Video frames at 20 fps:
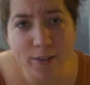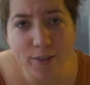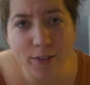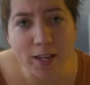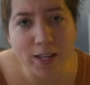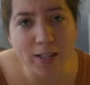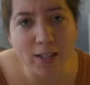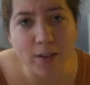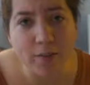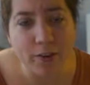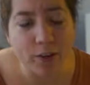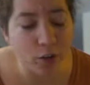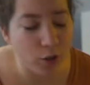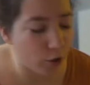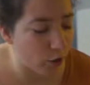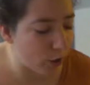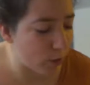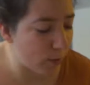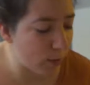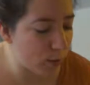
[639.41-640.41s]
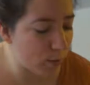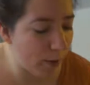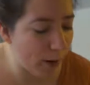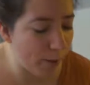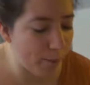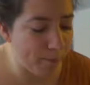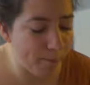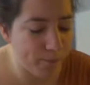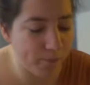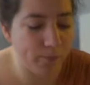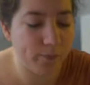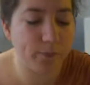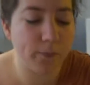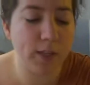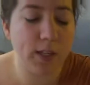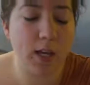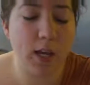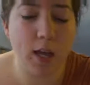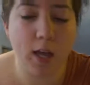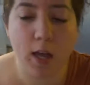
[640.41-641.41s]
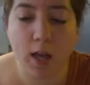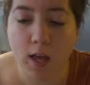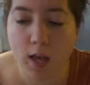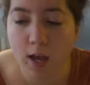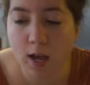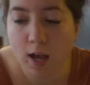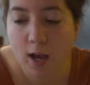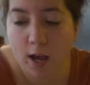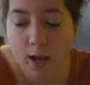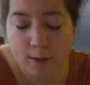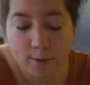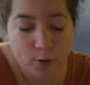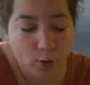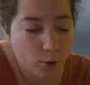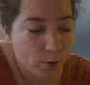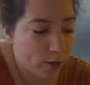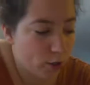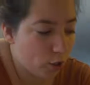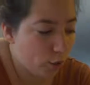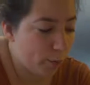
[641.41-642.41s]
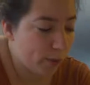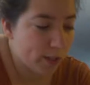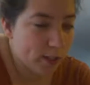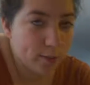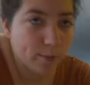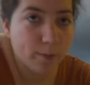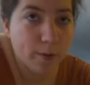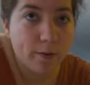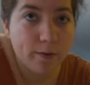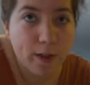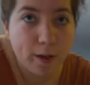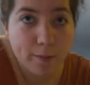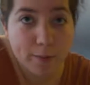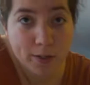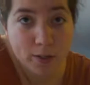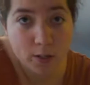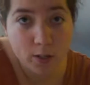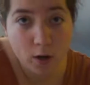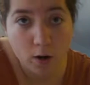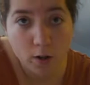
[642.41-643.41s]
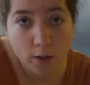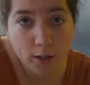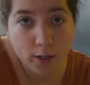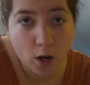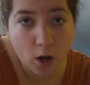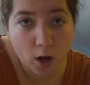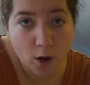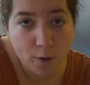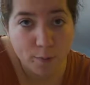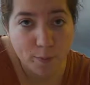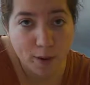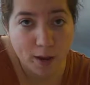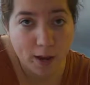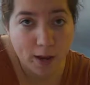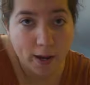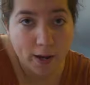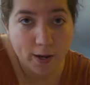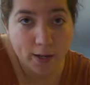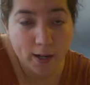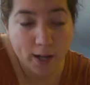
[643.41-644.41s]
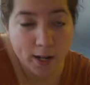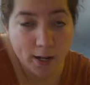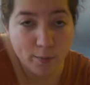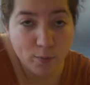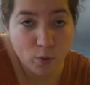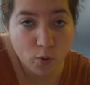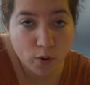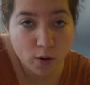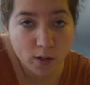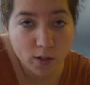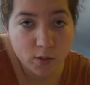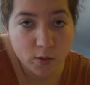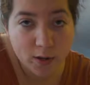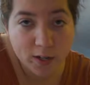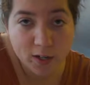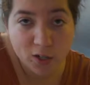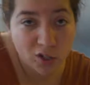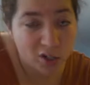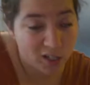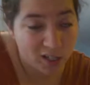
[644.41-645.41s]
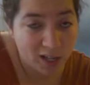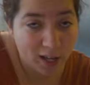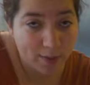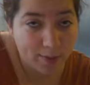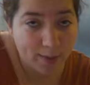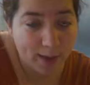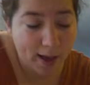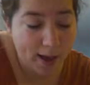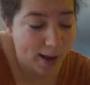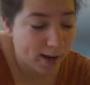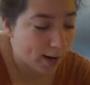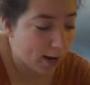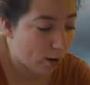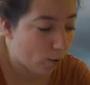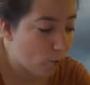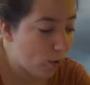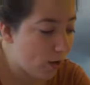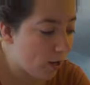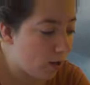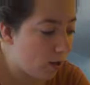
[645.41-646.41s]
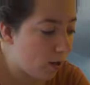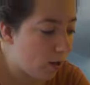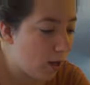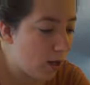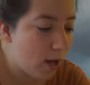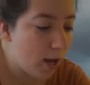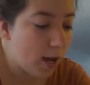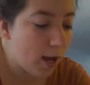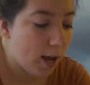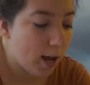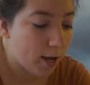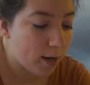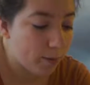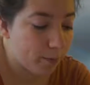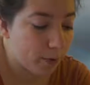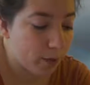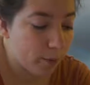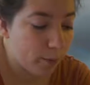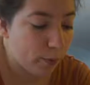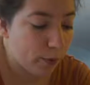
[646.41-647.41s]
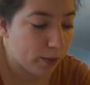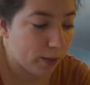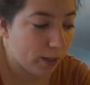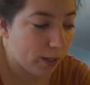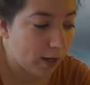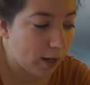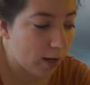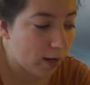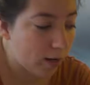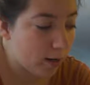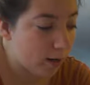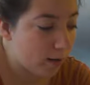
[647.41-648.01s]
Thanksgiving or Christmas, but I'm going to put some of that minced garlic on my cutting board so I can just get that at will, and I'm going to put the